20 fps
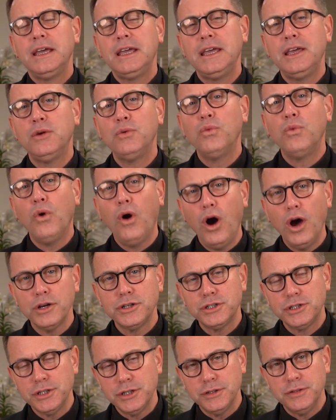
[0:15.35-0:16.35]
He
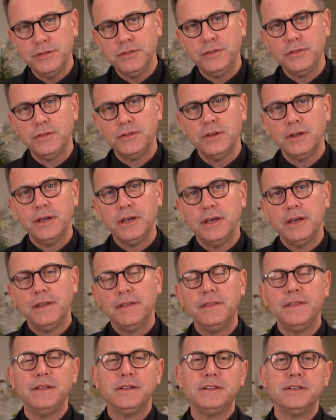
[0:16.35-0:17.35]
washes
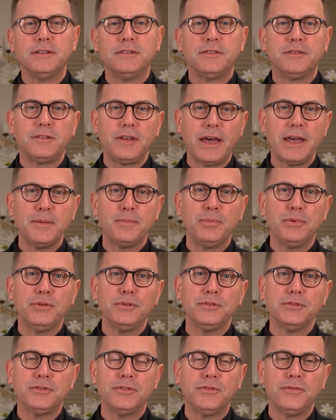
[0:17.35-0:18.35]
the
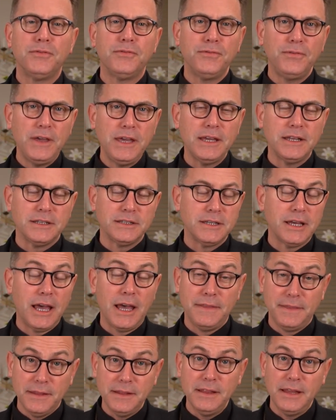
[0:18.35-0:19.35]
disciples' feet
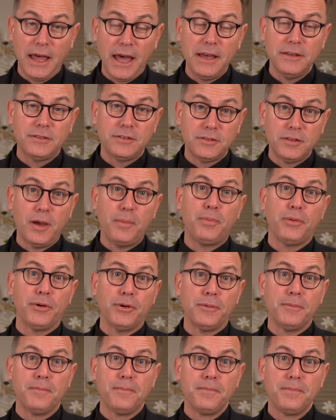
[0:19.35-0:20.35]
at the Last
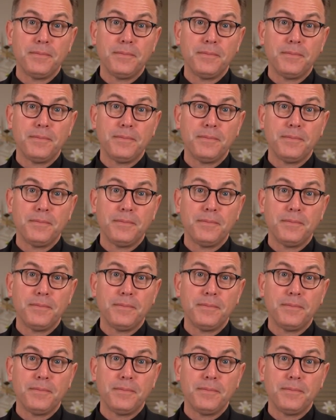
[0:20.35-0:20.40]
Supper.